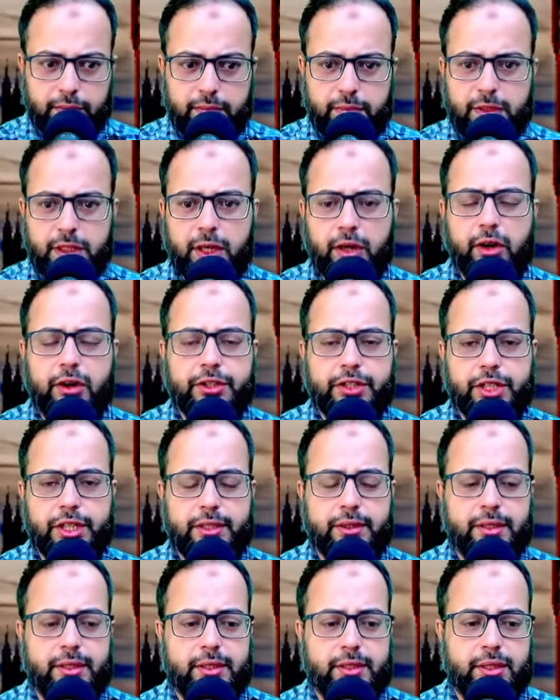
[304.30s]
launching
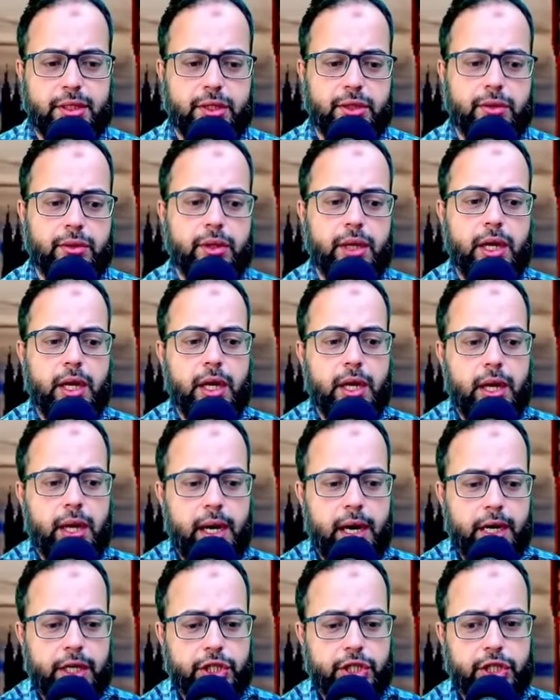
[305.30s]
these new
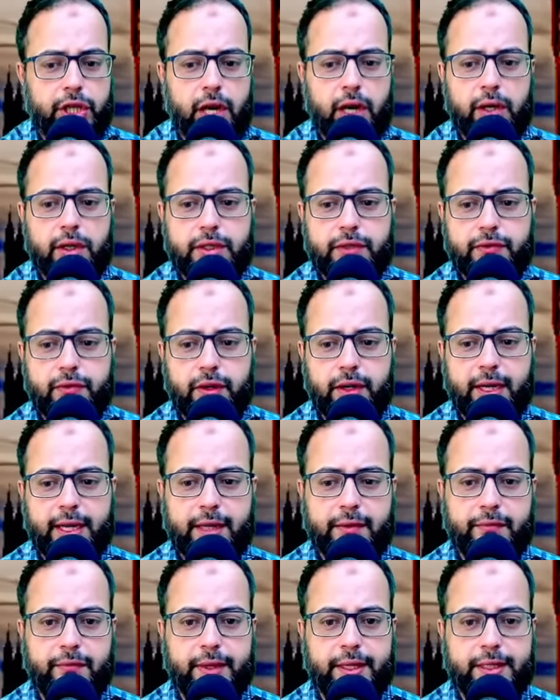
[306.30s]
shows for
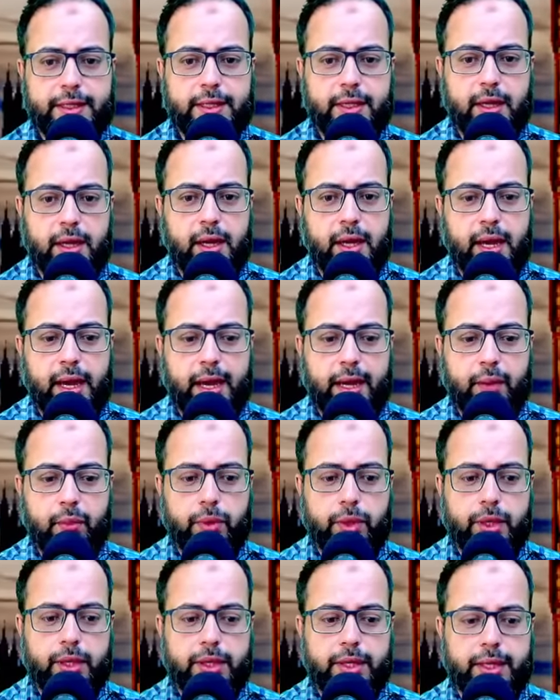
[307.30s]
Netflix, and
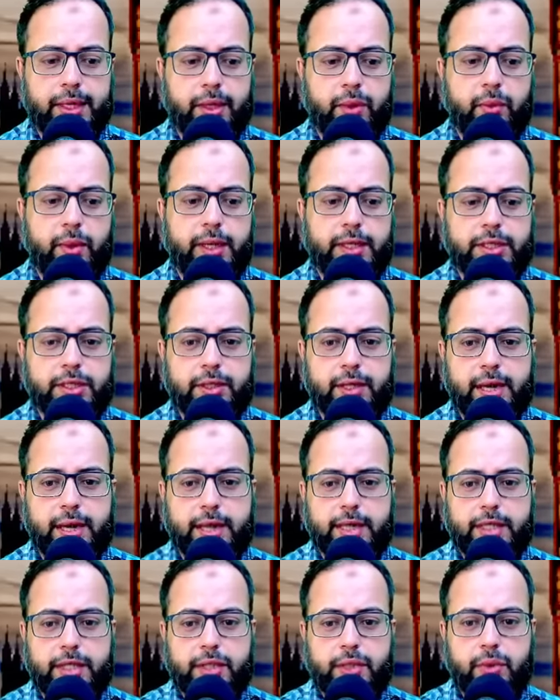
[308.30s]
we really want you
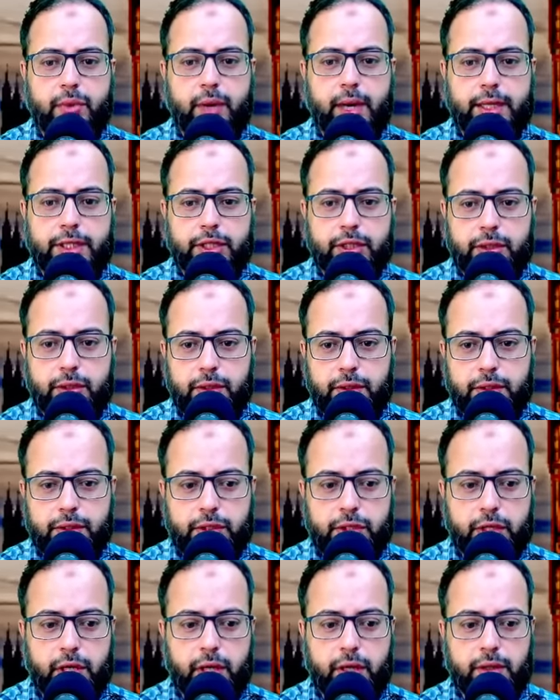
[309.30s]
guys to watch those
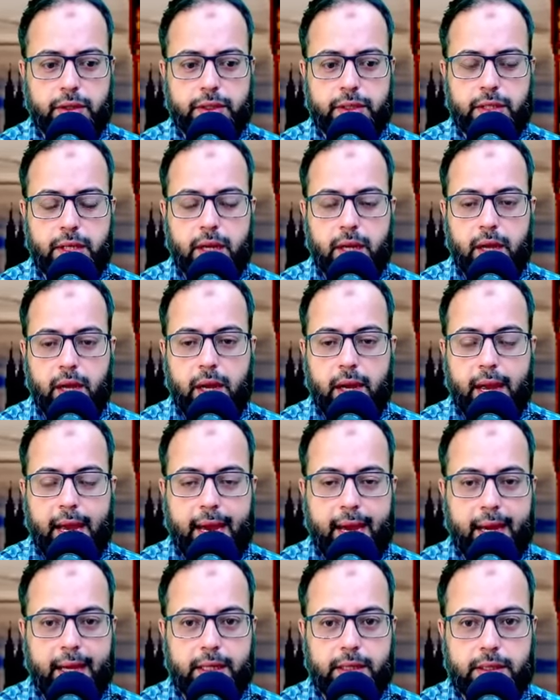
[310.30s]
shows.
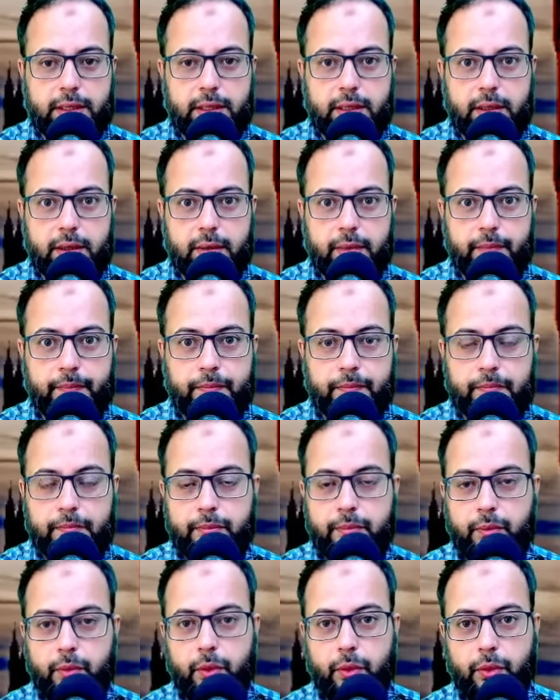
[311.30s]
And
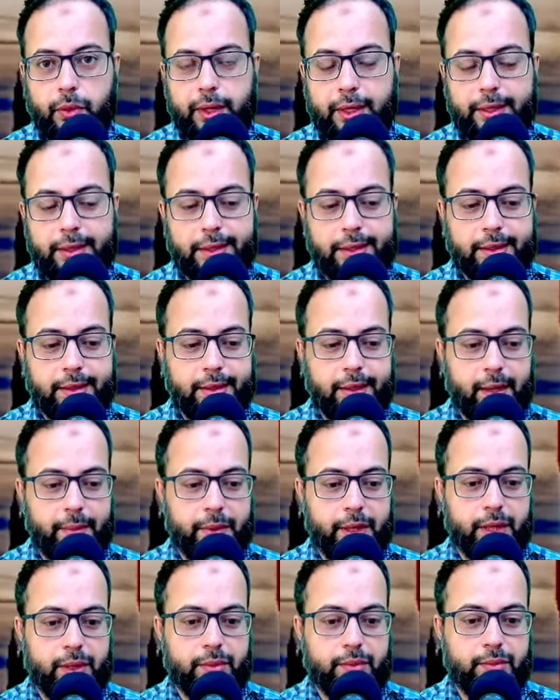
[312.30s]
really, I
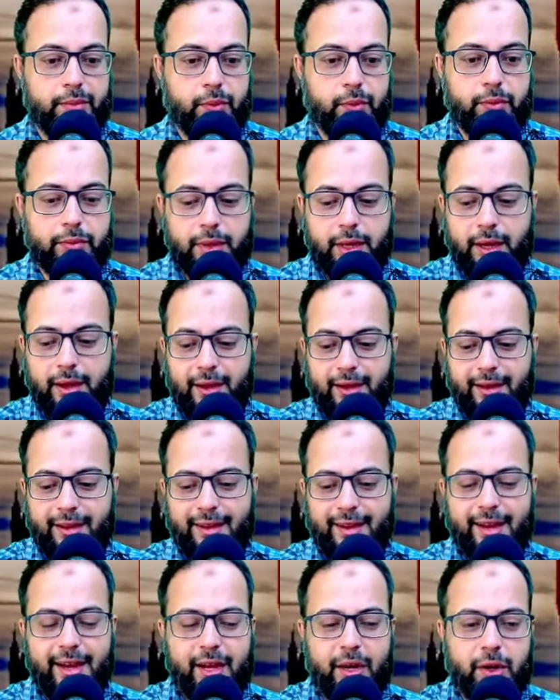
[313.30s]
mean,
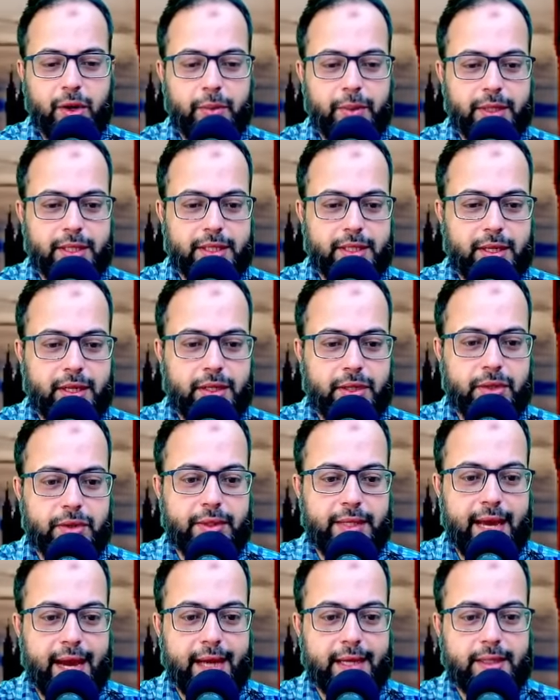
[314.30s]
nobody's going to do
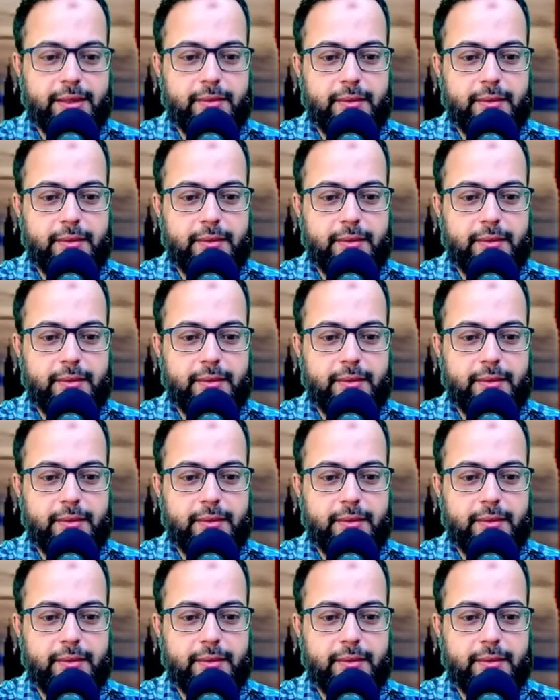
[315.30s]
that.